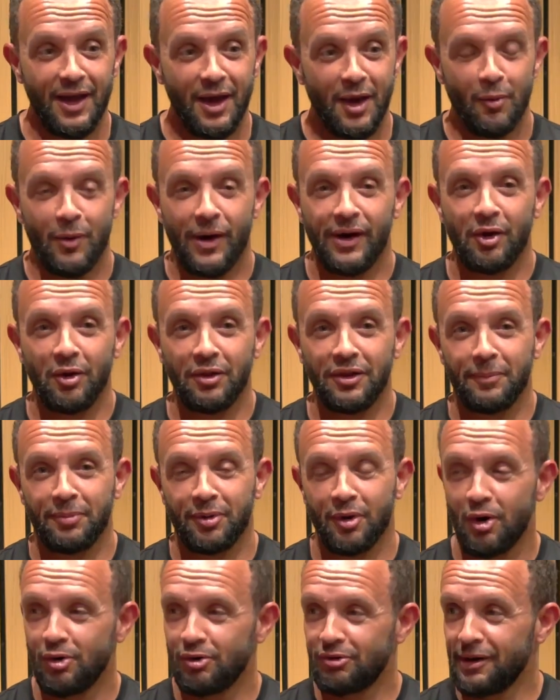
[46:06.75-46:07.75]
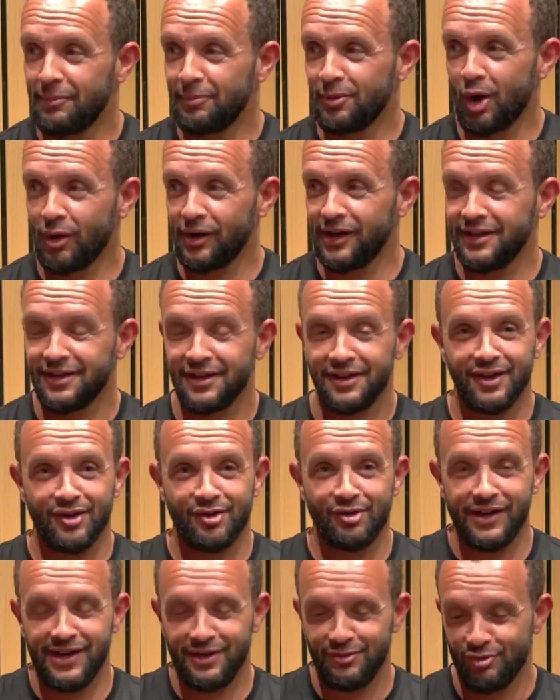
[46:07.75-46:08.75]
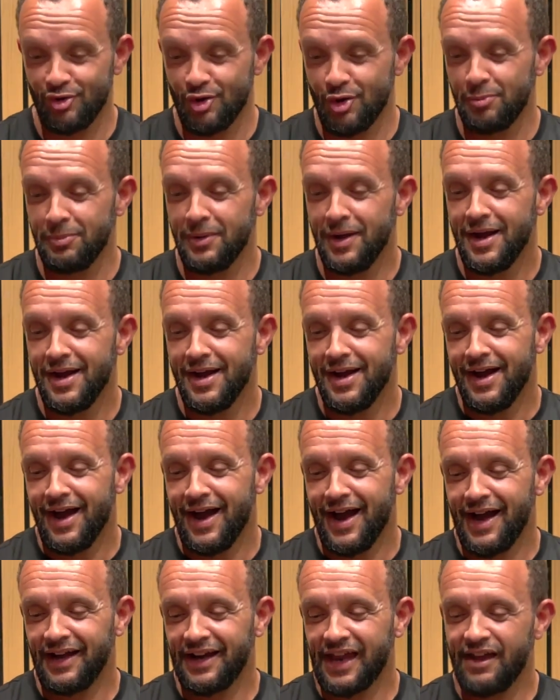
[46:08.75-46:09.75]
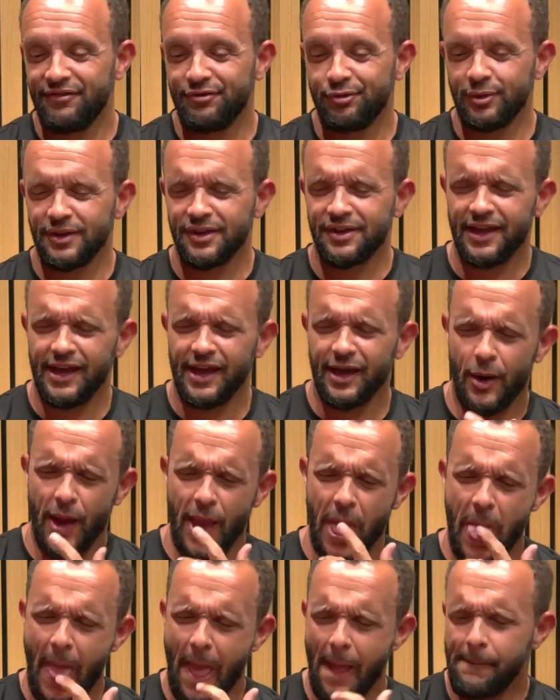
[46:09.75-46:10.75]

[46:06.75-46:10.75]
Went on the programme, got into the green room, and everyone's there going,